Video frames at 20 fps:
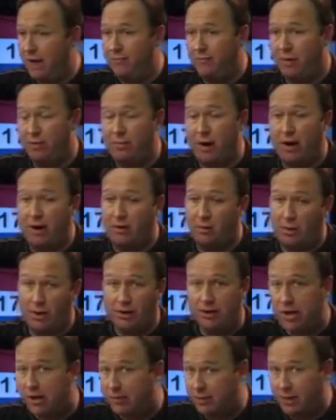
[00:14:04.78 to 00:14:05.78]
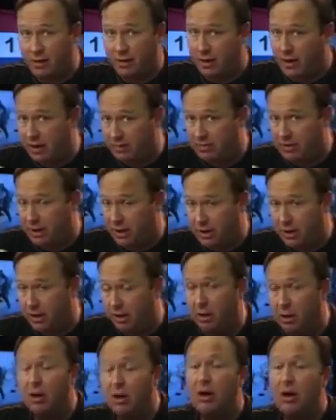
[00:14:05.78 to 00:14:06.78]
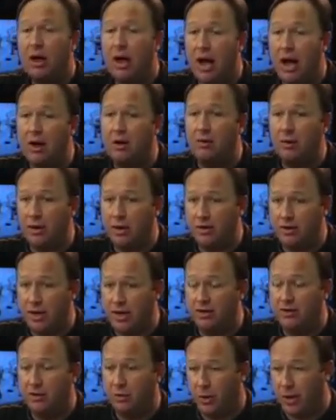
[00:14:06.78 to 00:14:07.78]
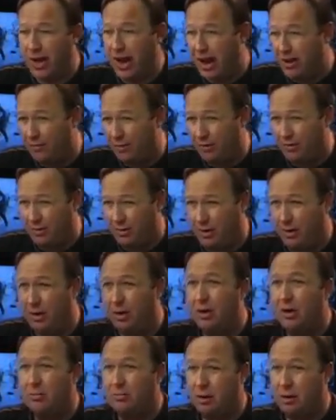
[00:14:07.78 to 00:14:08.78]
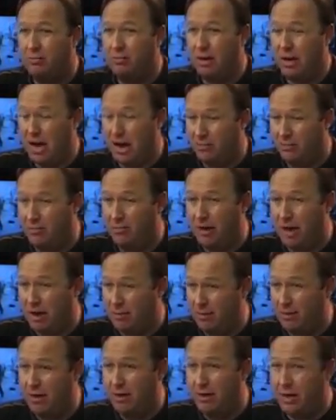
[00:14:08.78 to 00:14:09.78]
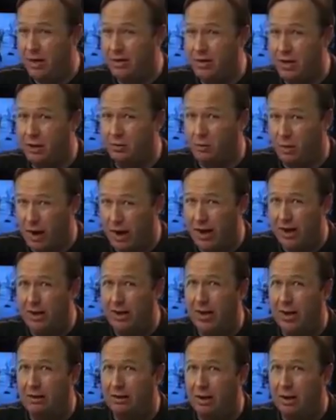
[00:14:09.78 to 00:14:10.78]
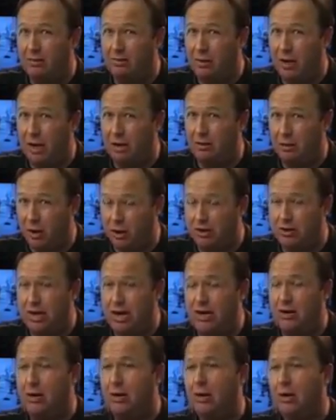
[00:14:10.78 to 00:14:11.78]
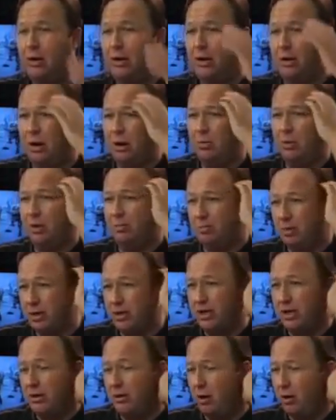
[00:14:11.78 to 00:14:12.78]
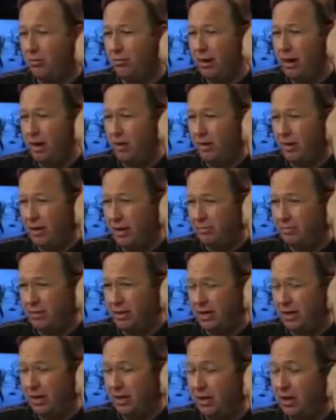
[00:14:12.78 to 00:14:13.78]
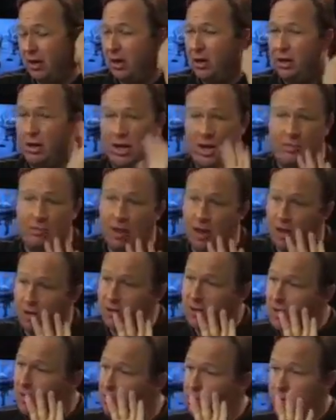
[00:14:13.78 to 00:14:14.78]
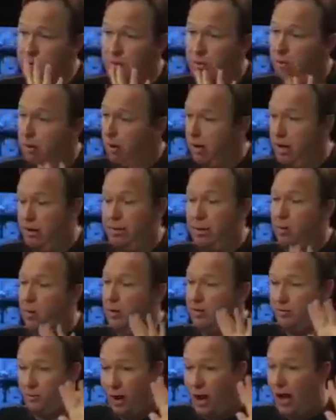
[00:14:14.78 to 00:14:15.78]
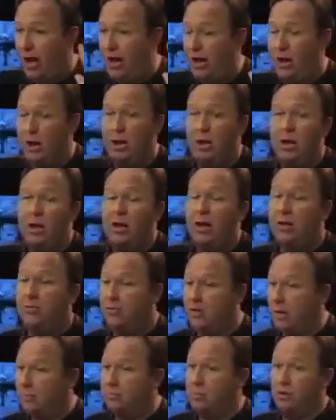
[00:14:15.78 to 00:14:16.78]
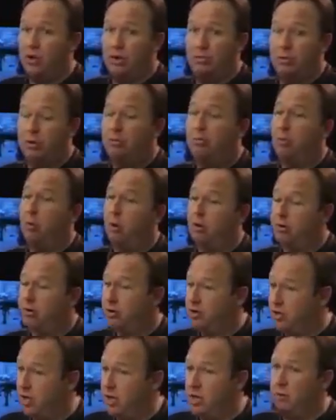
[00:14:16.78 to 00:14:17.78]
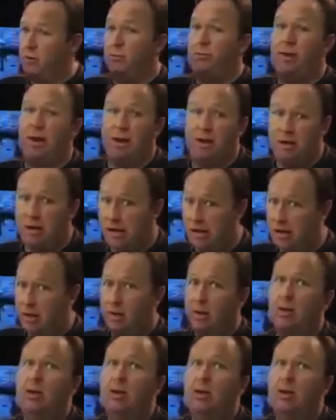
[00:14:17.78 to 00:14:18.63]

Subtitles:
Everybody reads everything that comes in here. I don't get a chance to read everything, but everything does get read and looked at, and we appreciate all the mail that comes in. Email's another story. I mean, we try. If something's super important, send it repeatedly.